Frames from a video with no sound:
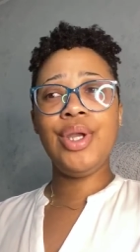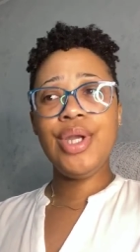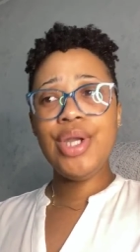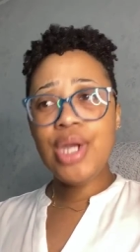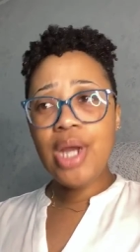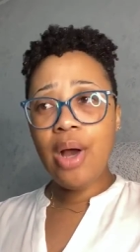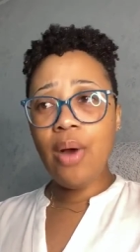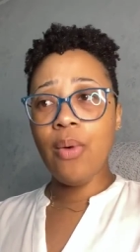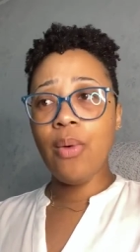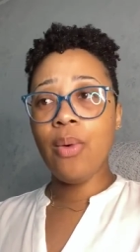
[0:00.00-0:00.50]

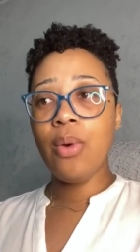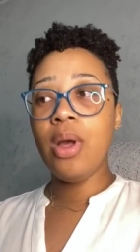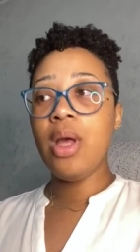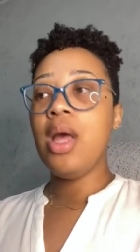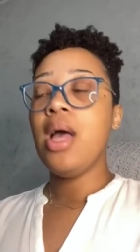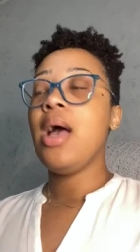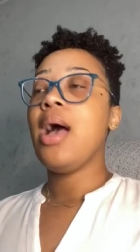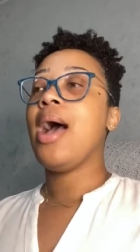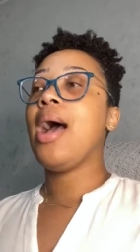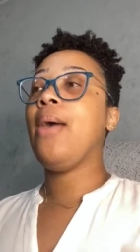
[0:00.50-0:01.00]
No.
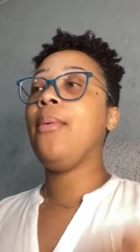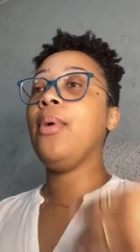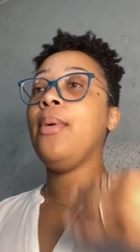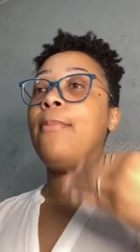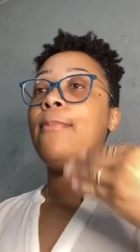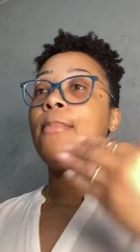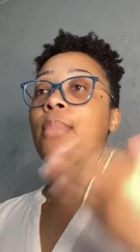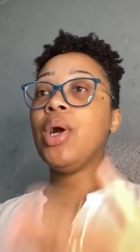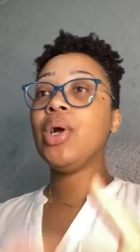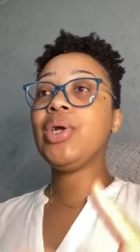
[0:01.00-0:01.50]
I
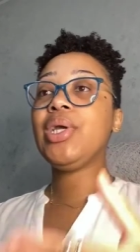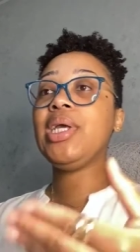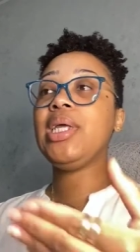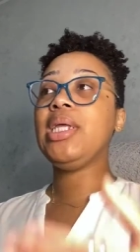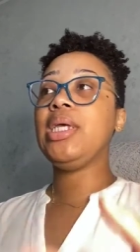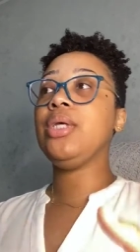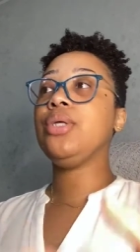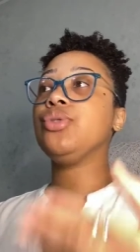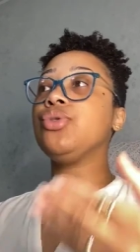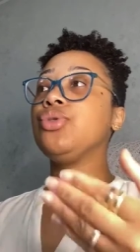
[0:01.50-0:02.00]
would market
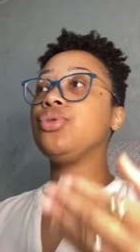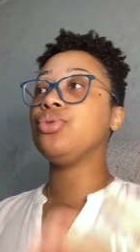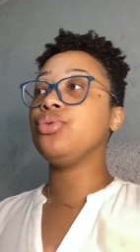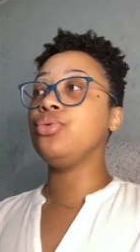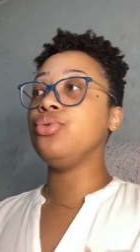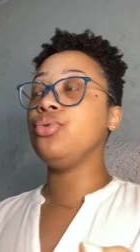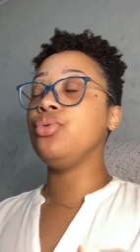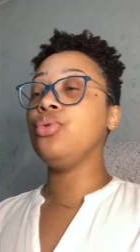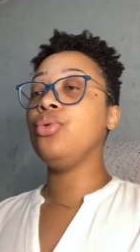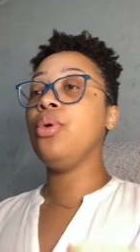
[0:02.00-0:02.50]
it
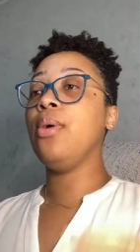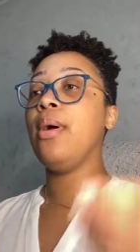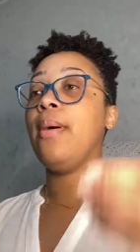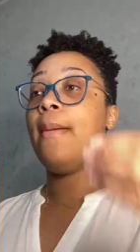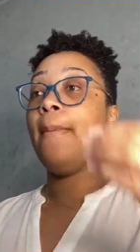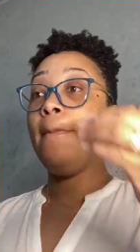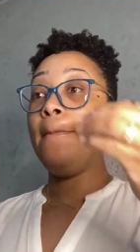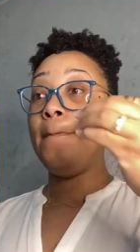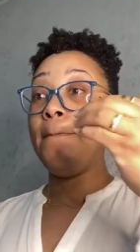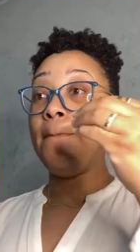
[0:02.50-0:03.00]
to
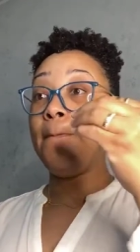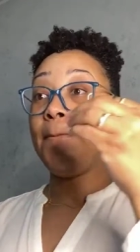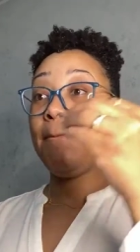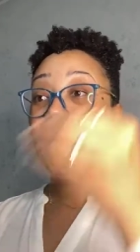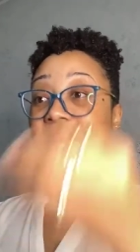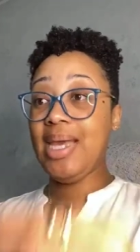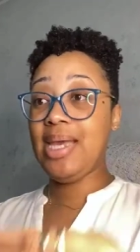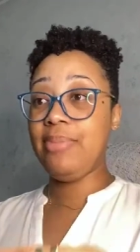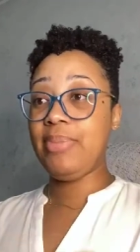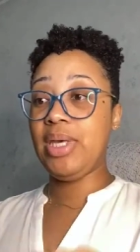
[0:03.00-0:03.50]

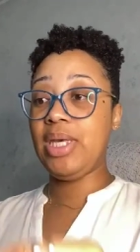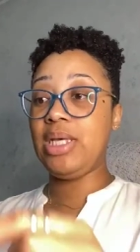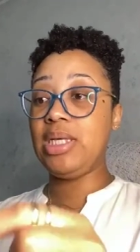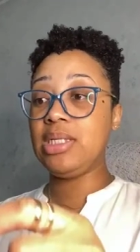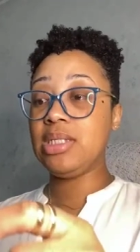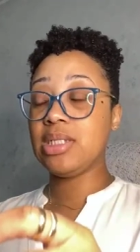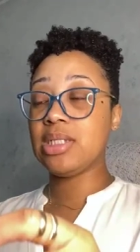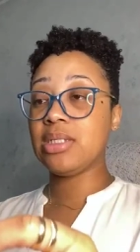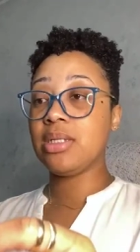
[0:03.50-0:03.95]
babies.